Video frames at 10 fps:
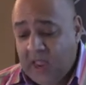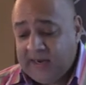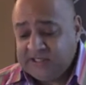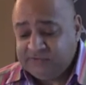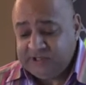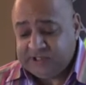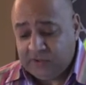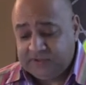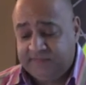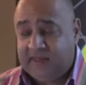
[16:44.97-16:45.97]
And as a
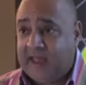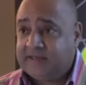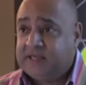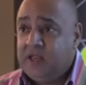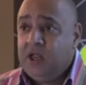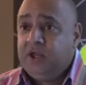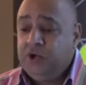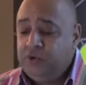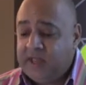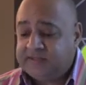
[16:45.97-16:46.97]
result of that,
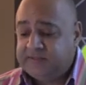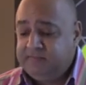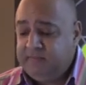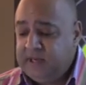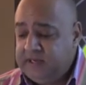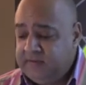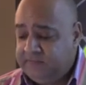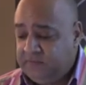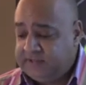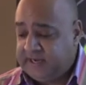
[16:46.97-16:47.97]
you get some
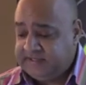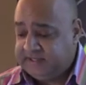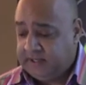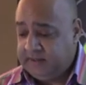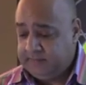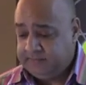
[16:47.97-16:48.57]
meaningful data.